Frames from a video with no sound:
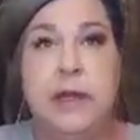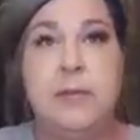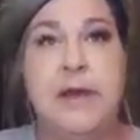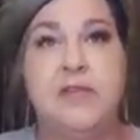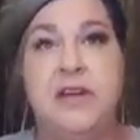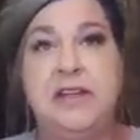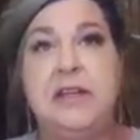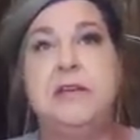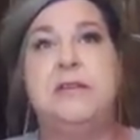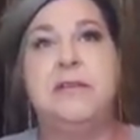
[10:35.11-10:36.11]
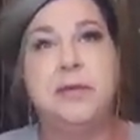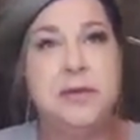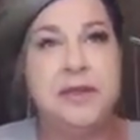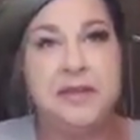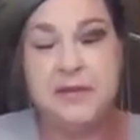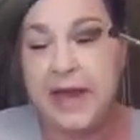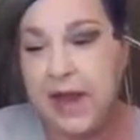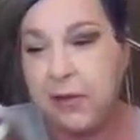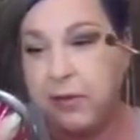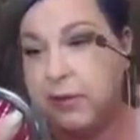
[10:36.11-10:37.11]
I'm out of ideas. What do I do
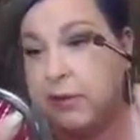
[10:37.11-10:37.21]
now?